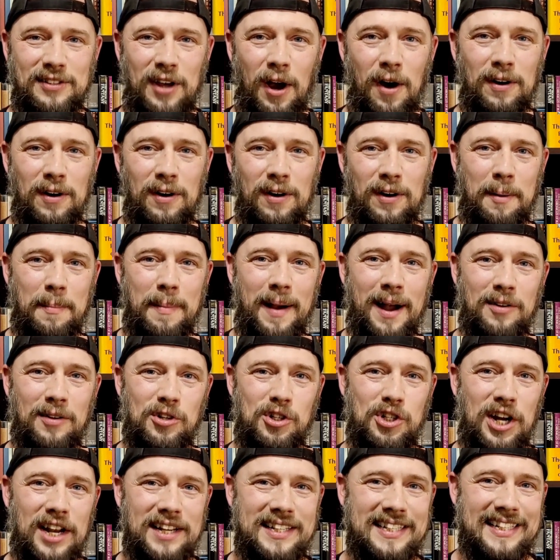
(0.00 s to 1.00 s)
talking
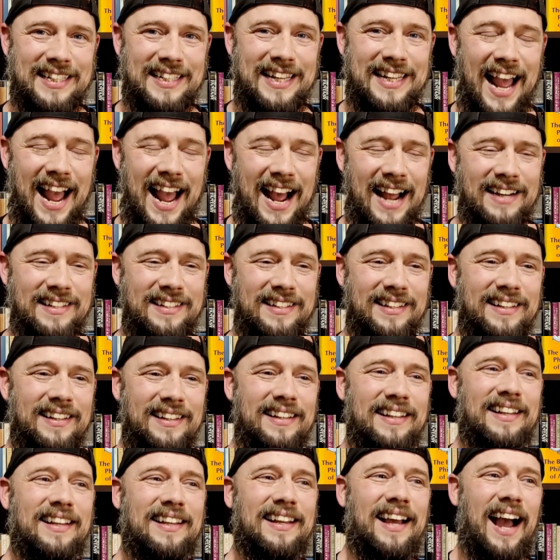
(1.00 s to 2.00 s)
about just that.
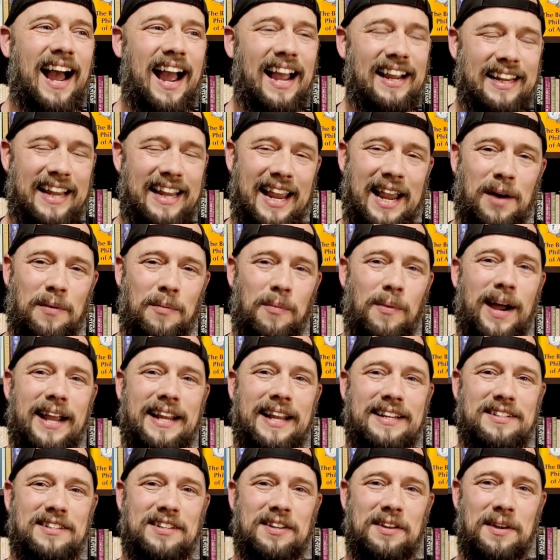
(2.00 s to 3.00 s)
I can't
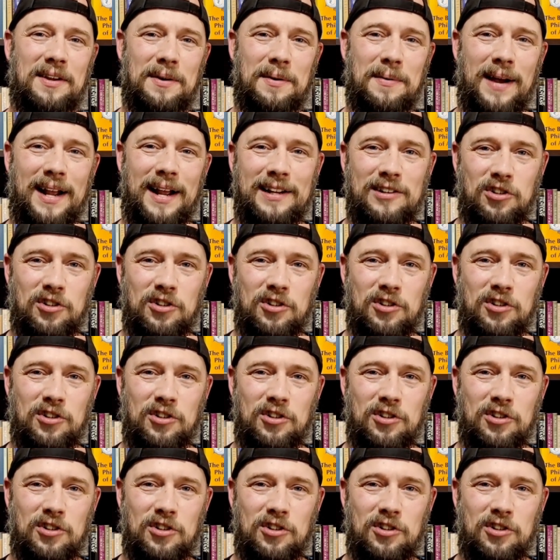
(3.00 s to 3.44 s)
wait to